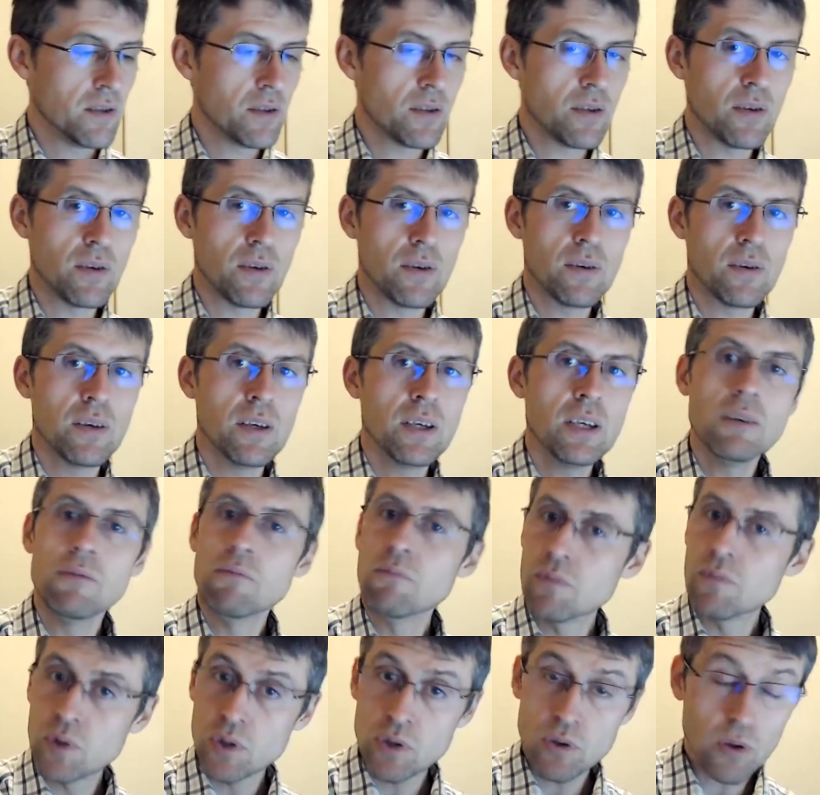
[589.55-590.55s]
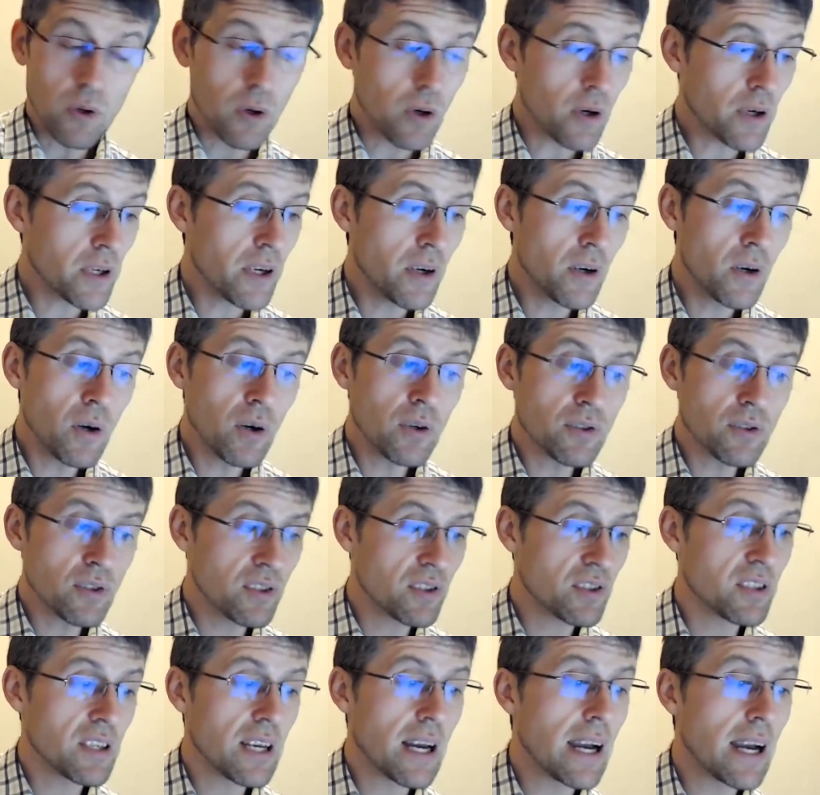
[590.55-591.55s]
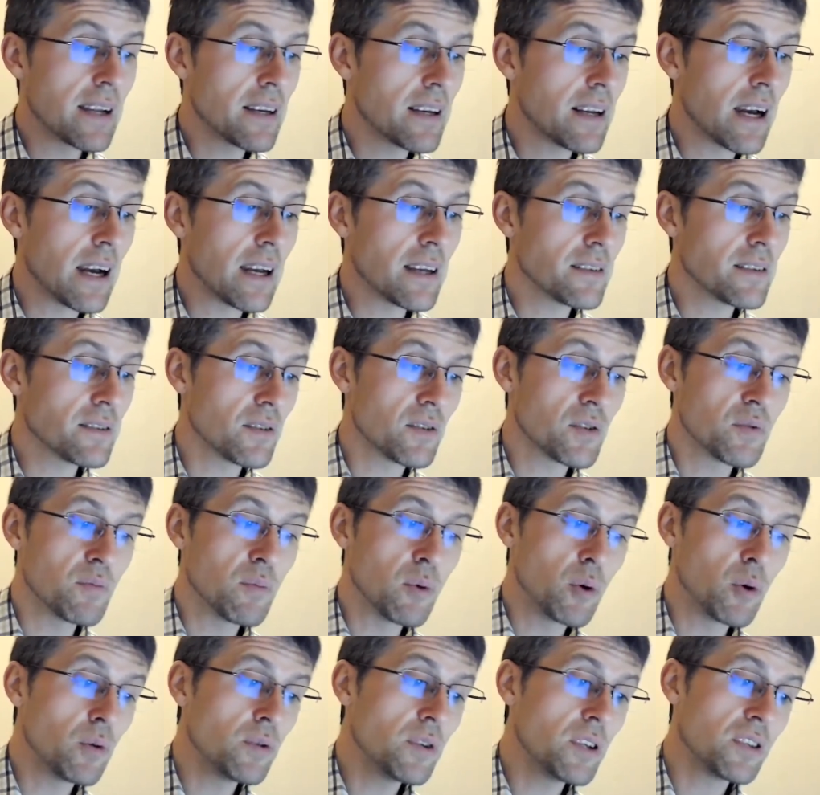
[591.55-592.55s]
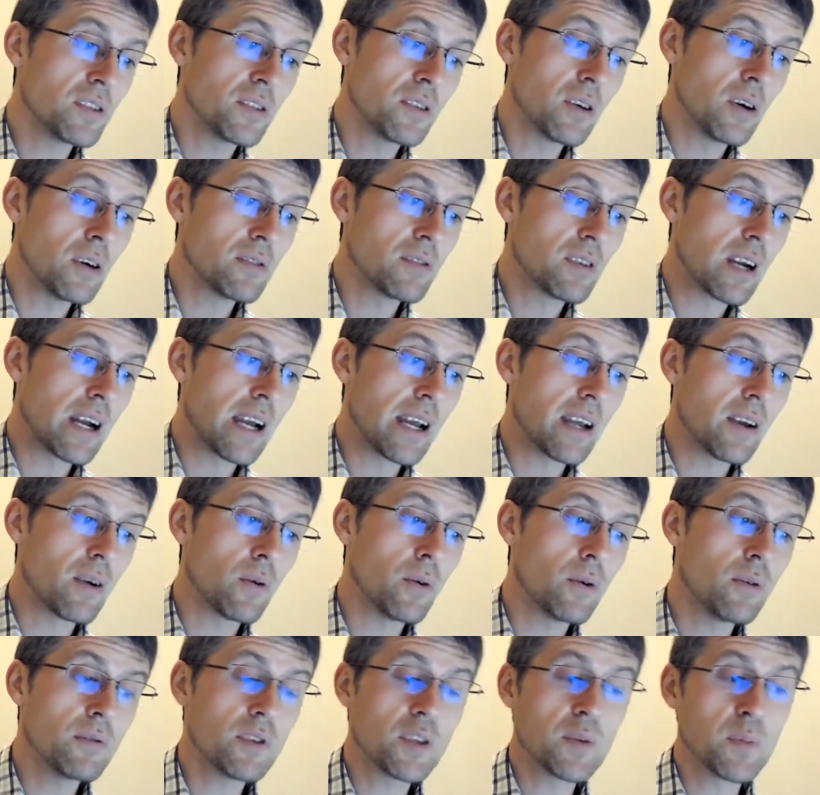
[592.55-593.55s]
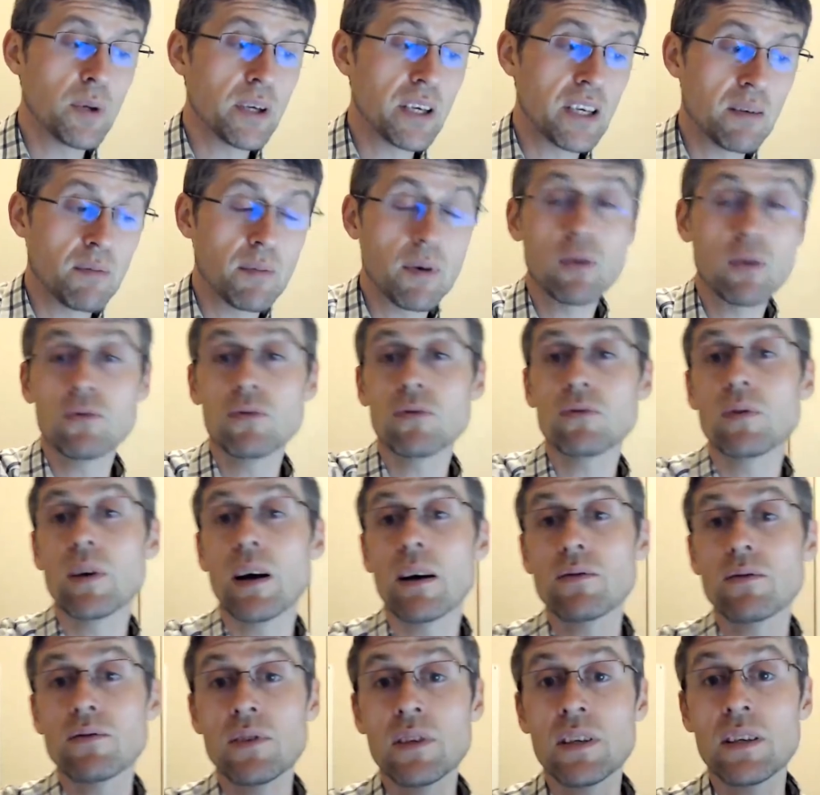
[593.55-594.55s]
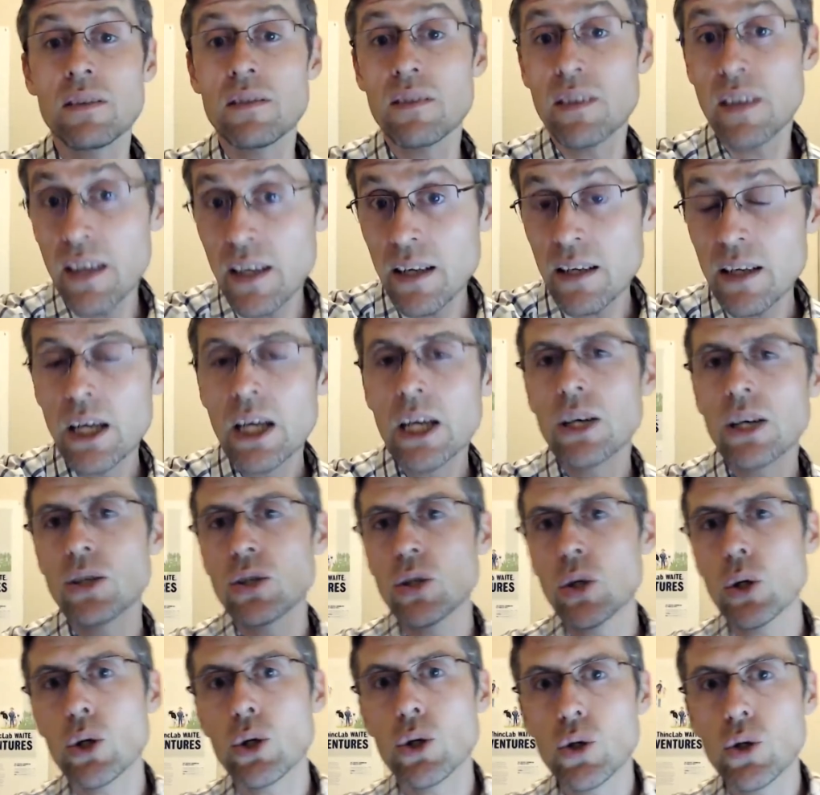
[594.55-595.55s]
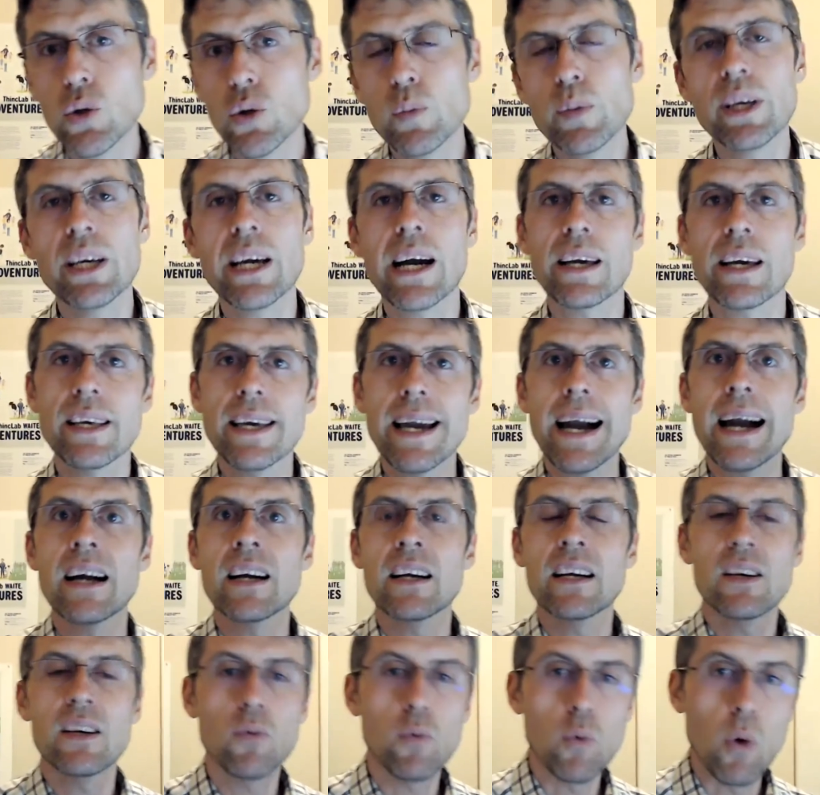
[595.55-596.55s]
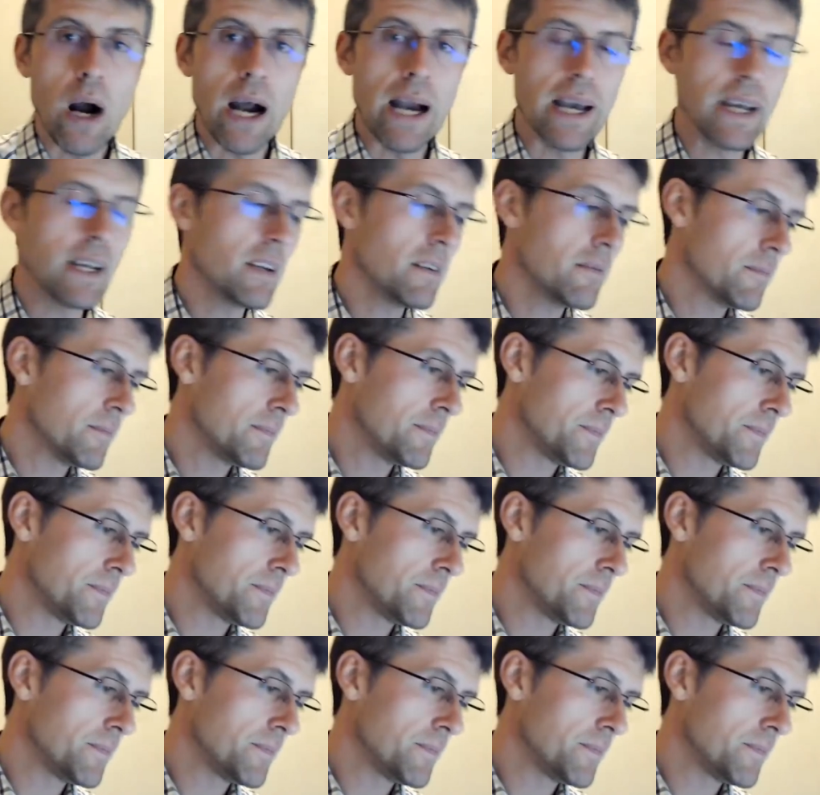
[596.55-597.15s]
So the cork goes inside nice and smooth, it's not dry at all. We're speaking about 2010, So it should be a young wine.